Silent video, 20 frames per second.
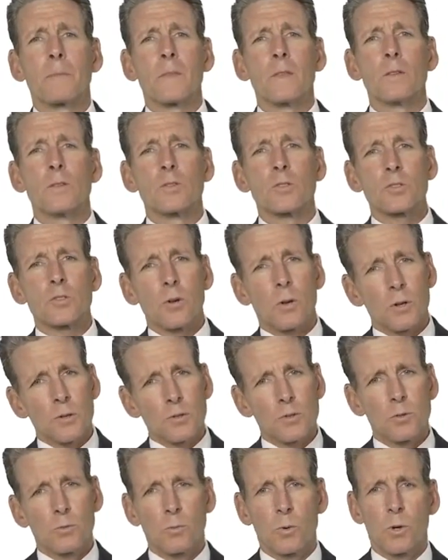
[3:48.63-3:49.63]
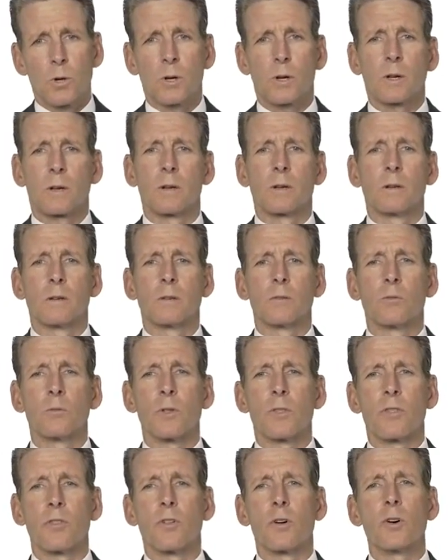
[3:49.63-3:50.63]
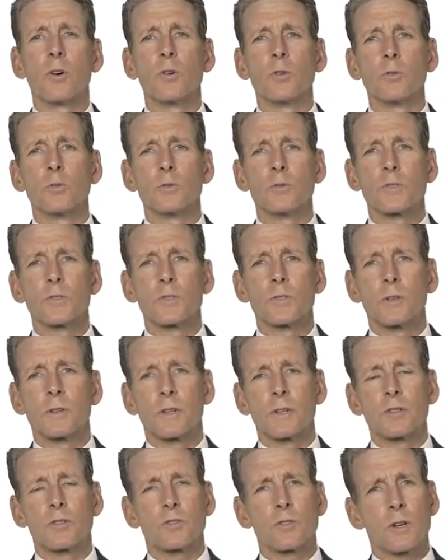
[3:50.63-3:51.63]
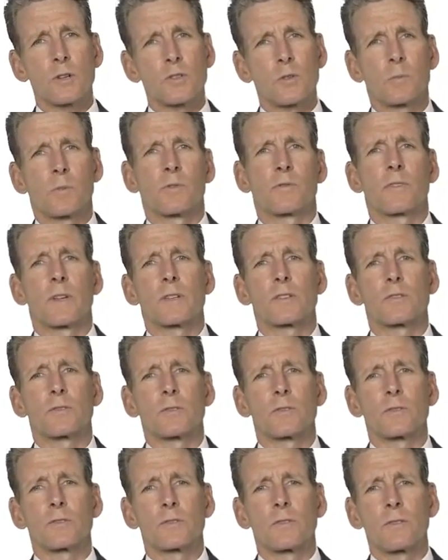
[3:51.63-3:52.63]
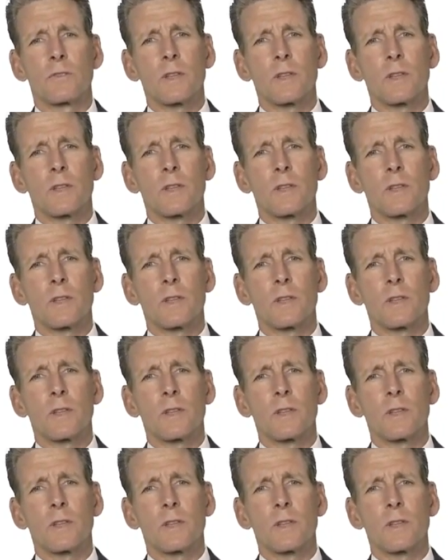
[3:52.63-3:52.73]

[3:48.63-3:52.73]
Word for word: You start to work with those construction professionals,